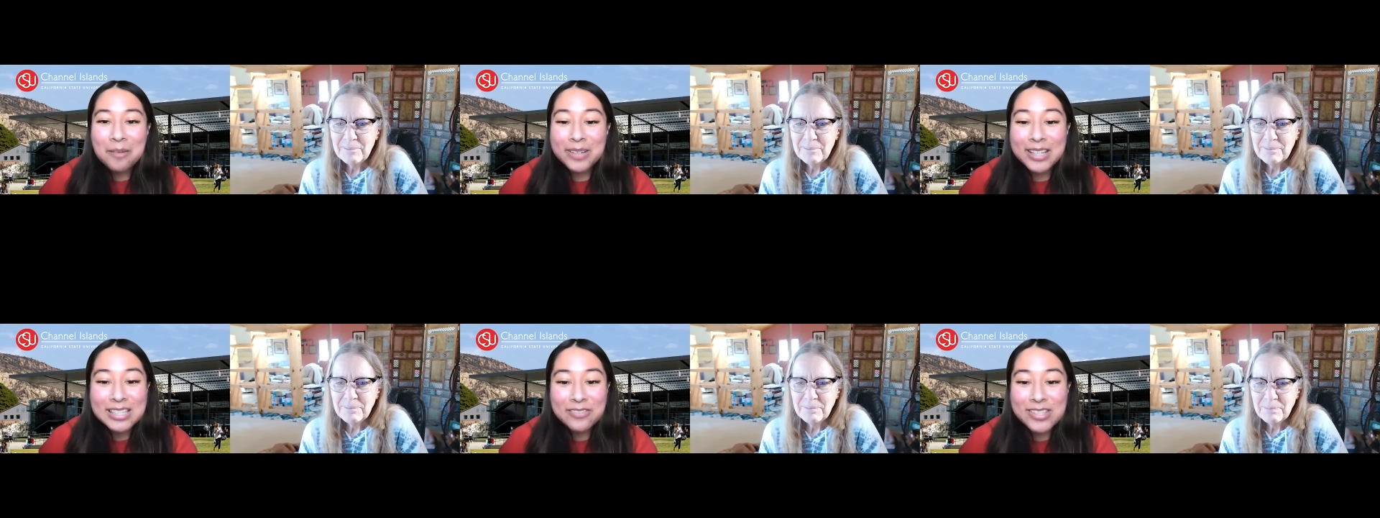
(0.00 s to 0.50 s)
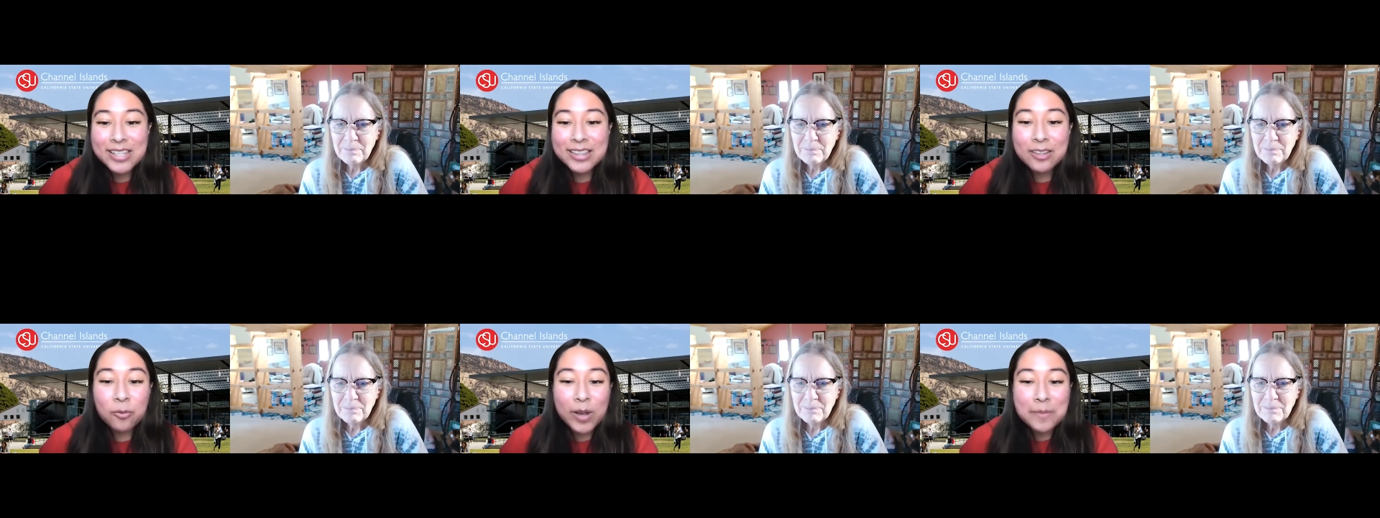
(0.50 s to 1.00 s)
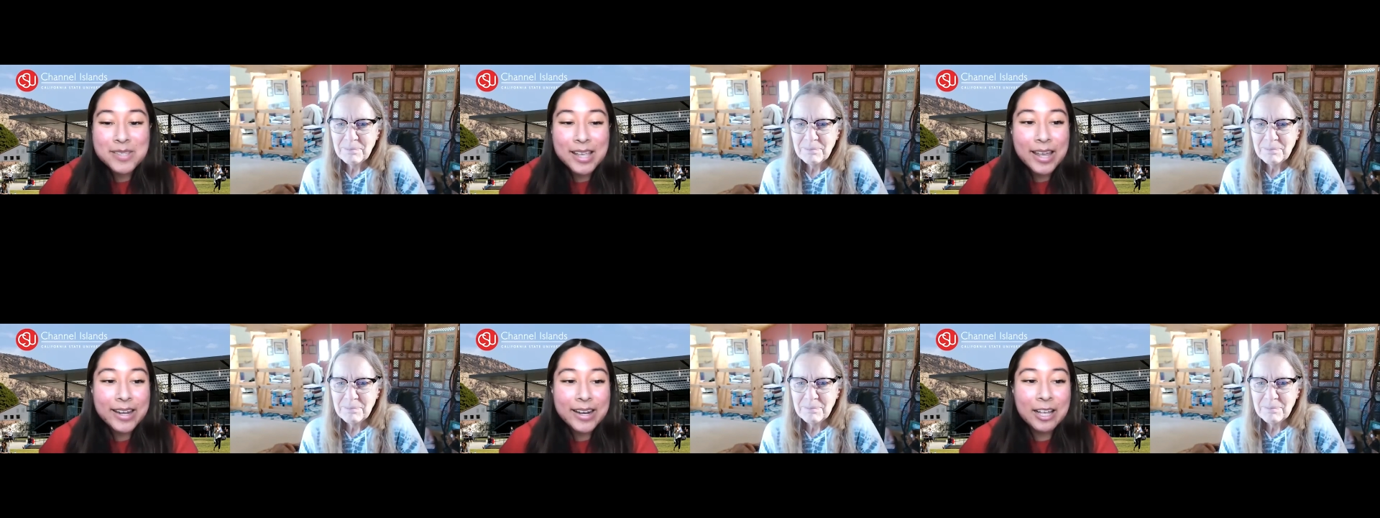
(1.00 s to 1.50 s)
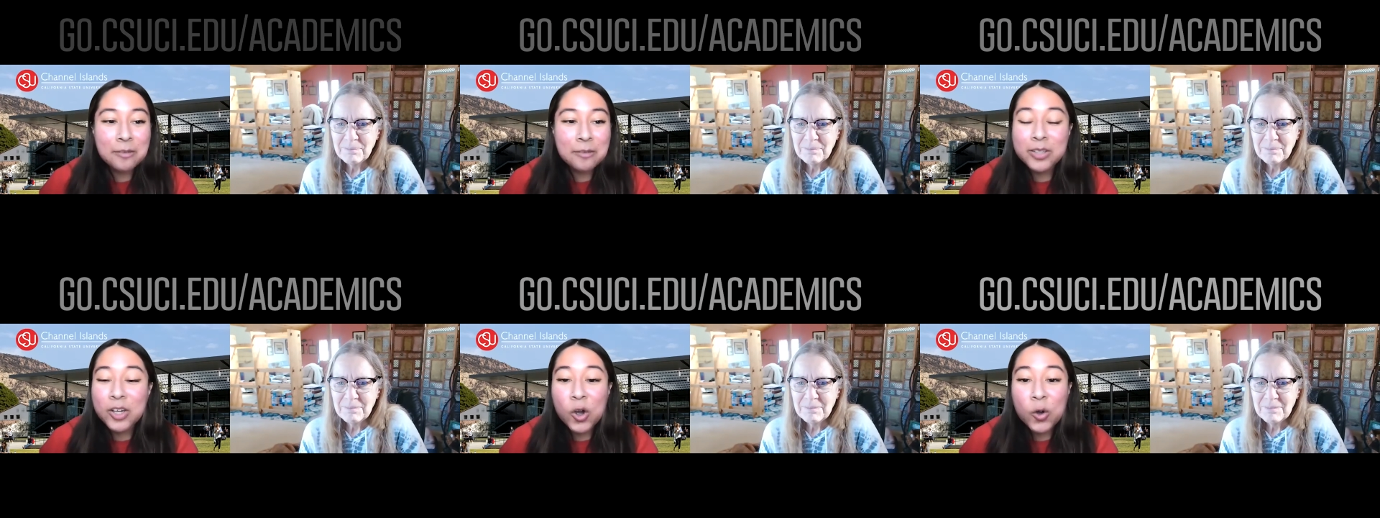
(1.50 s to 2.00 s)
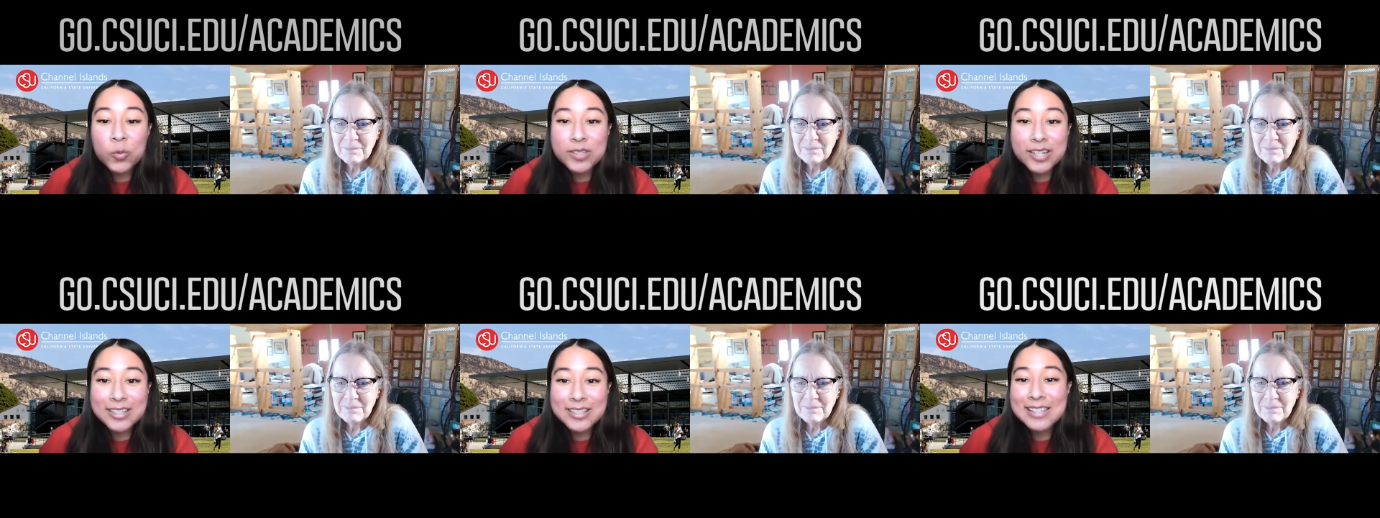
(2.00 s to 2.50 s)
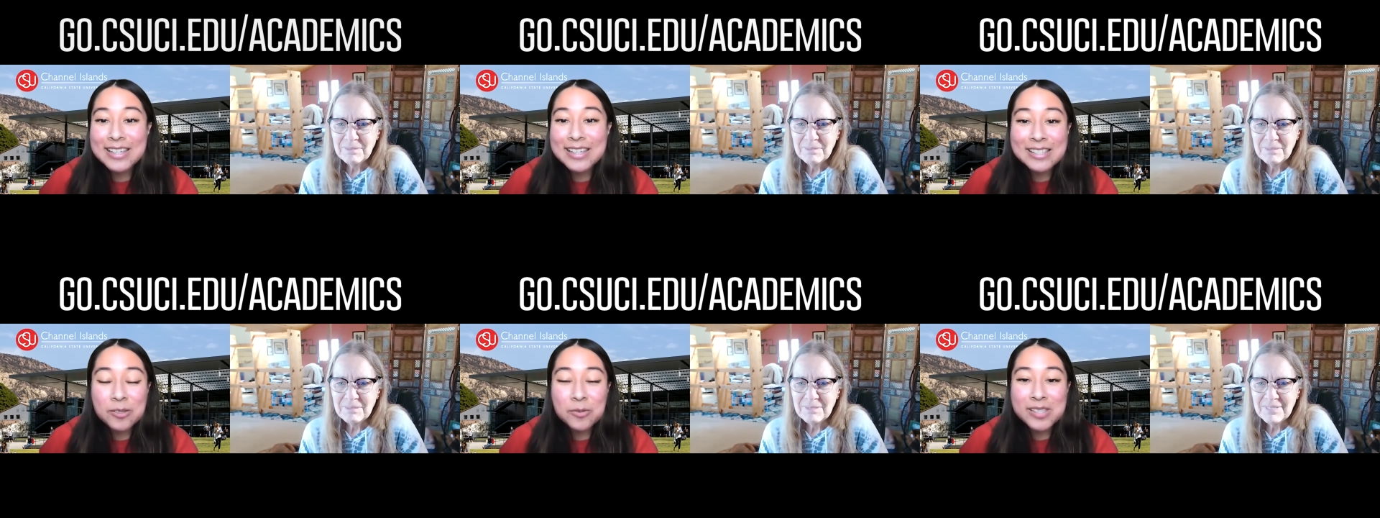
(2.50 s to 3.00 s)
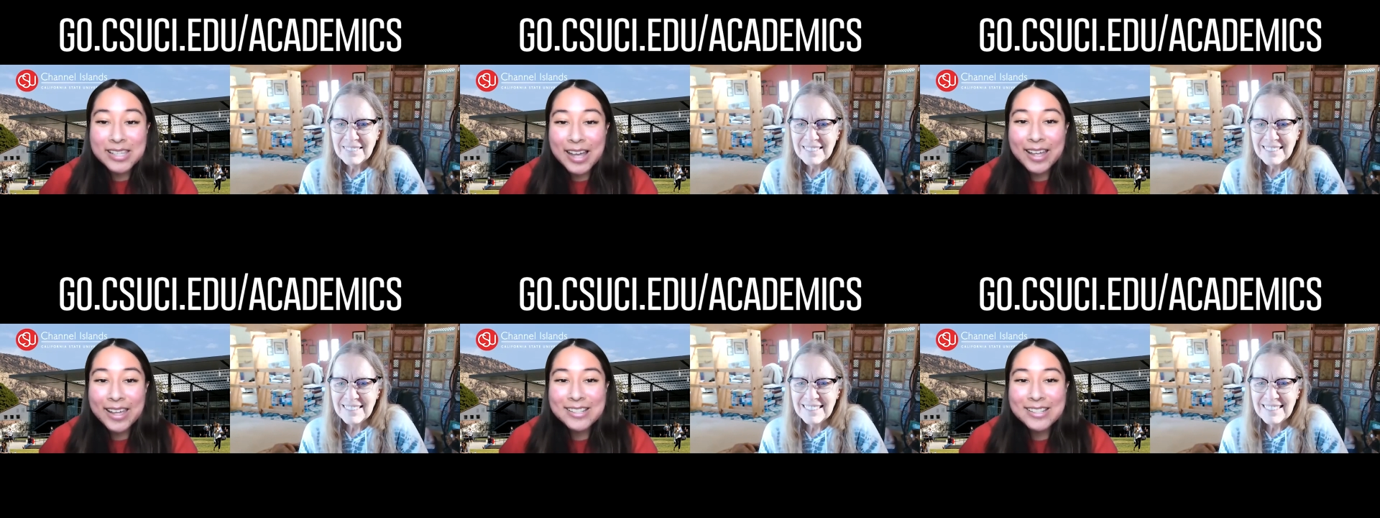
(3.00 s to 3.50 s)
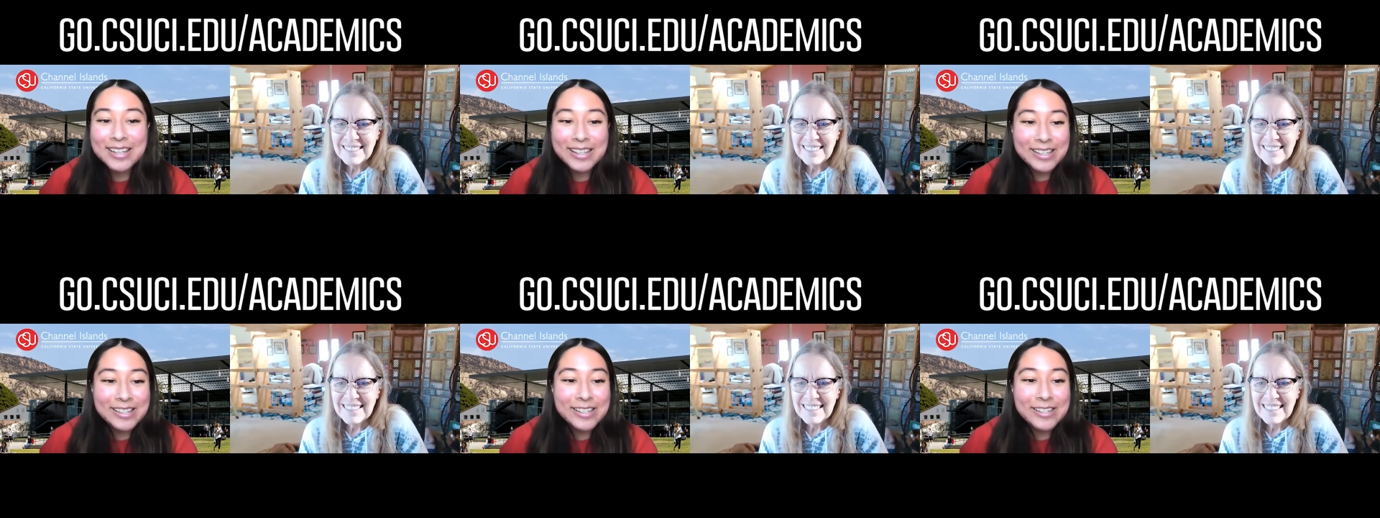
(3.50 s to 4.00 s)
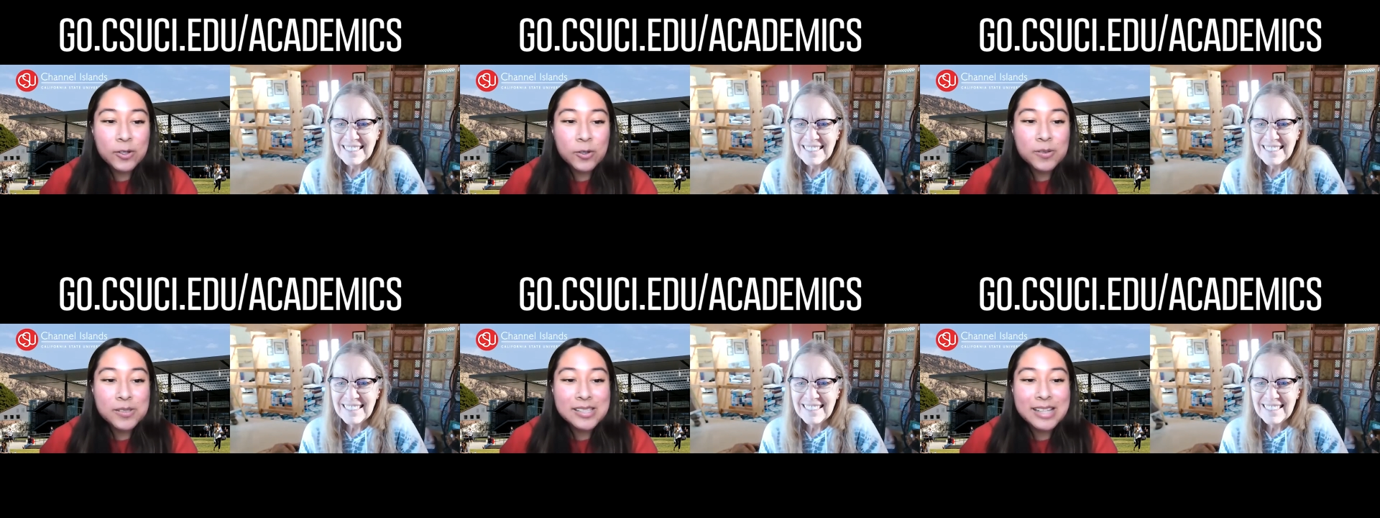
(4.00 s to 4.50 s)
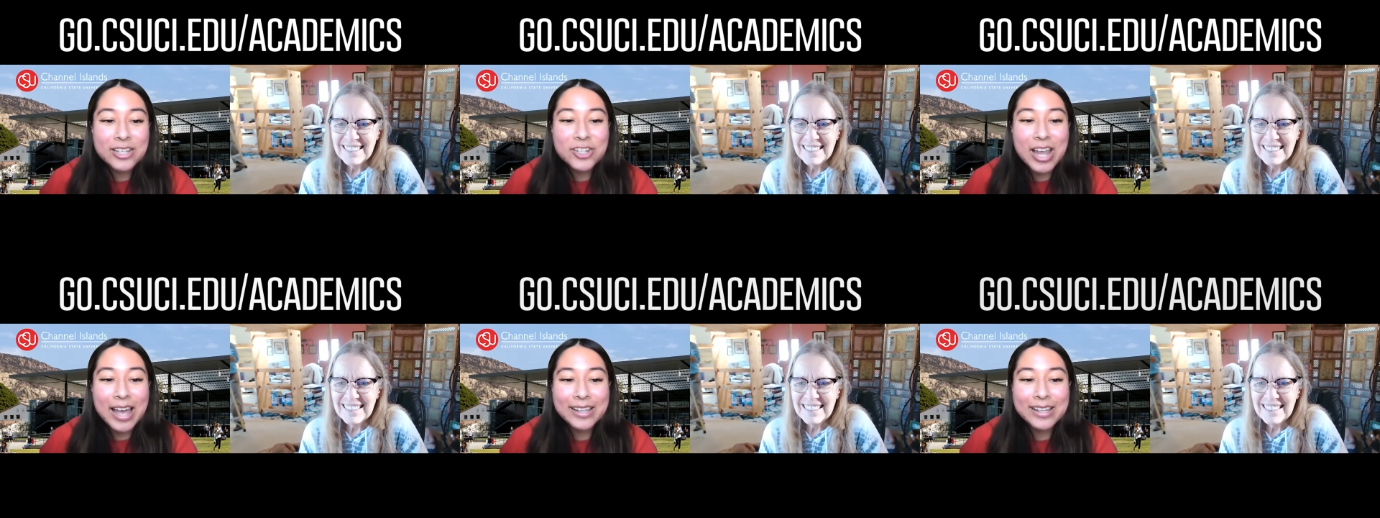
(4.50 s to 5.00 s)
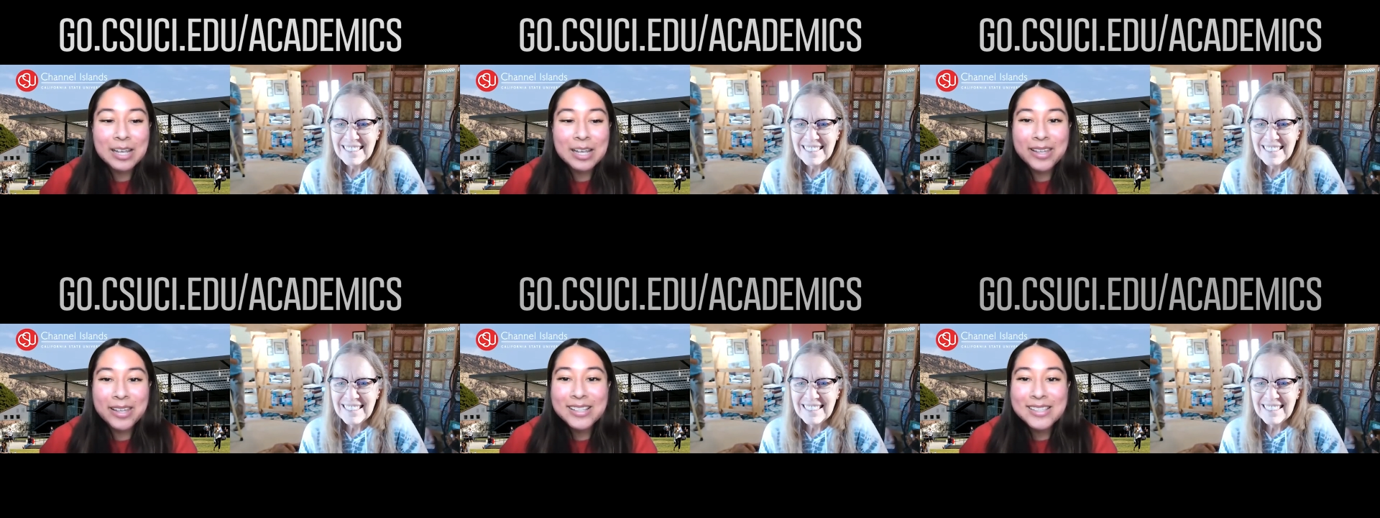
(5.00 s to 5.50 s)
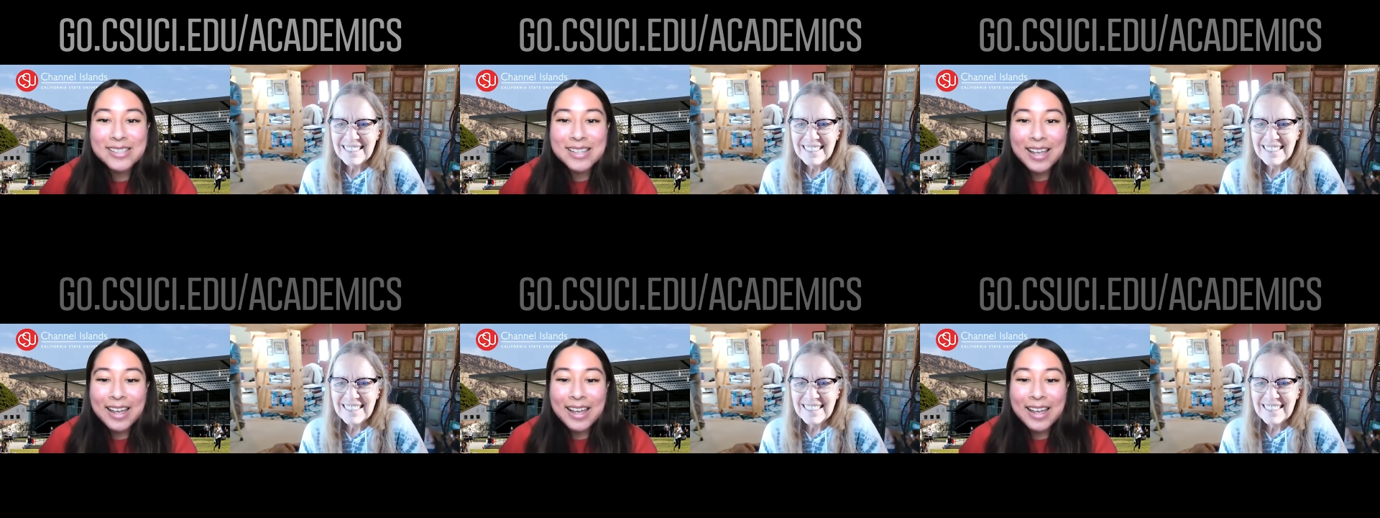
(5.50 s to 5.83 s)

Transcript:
Speaker 1: please visit the website um, go.csuci.edu slash academics.